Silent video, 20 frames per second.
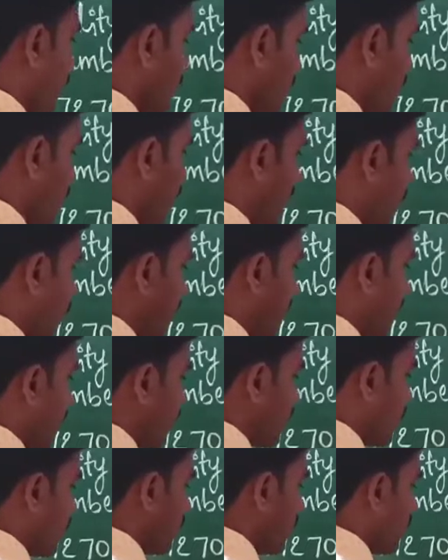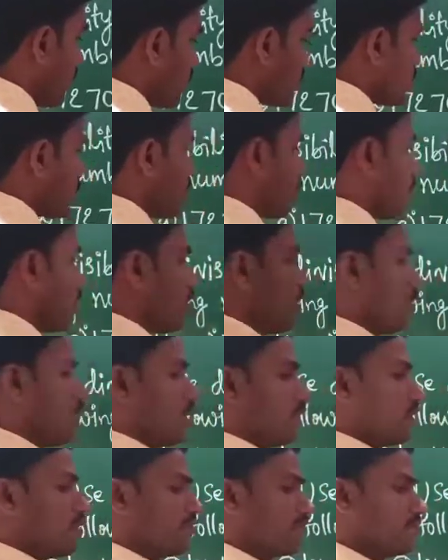11. So
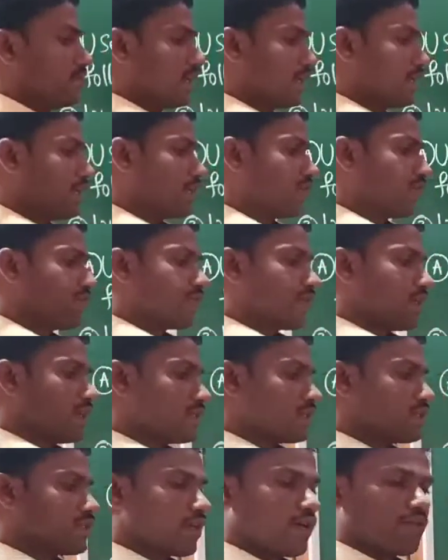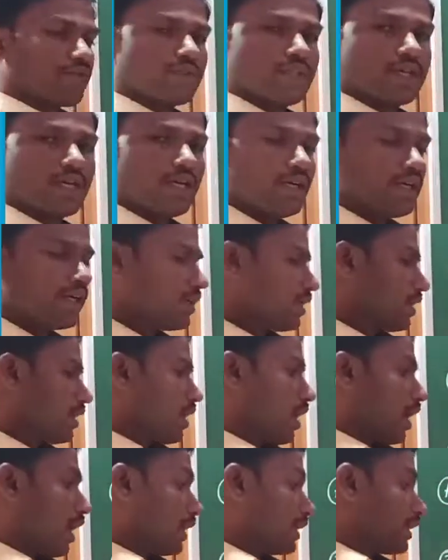if the difference of the
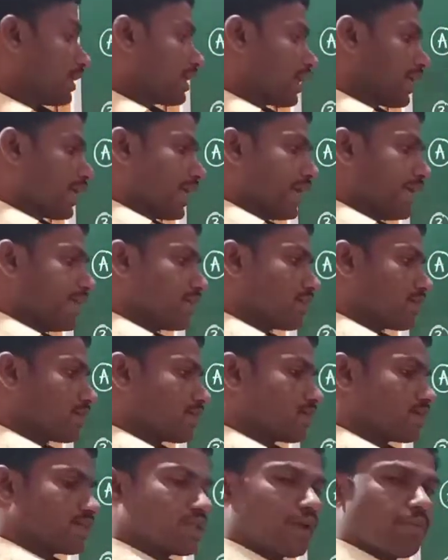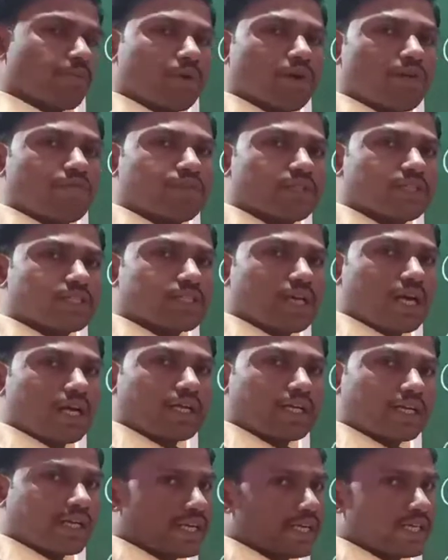alternate sum of its
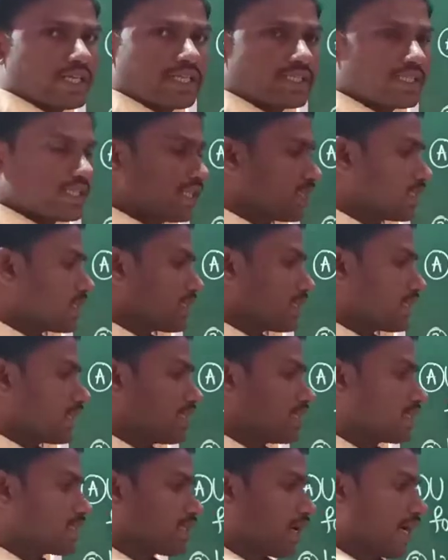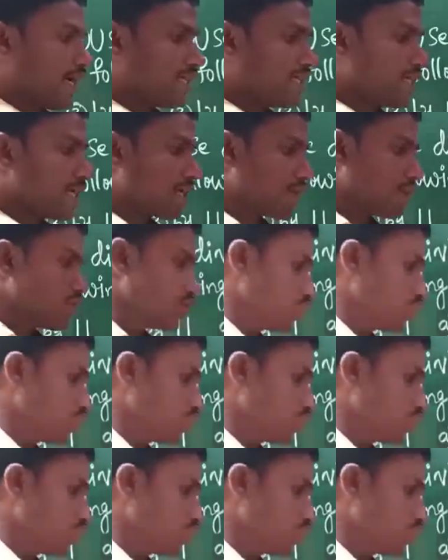alternate digits is either